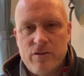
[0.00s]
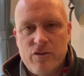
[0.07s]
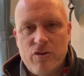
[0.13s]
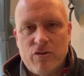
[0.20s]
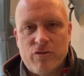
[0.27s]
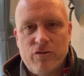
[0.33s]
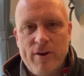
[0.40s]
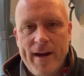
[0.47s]

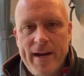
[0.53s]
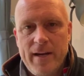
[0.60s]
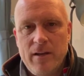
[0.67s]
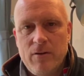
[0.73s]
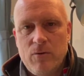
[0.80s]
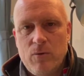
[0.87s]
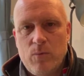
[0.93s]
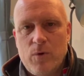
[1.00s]
stock
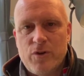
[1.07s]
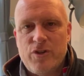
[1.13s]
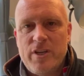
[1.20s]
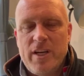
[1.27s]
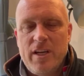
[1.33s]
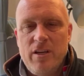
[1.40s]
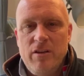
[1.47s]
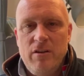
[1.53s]
trading or
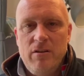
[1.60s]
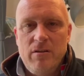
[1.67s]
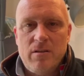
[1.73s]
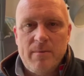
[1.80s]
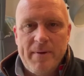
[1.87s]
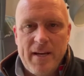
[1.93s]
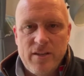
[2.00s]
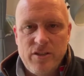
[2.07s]
watched any
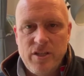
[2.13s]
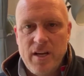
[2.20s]
news about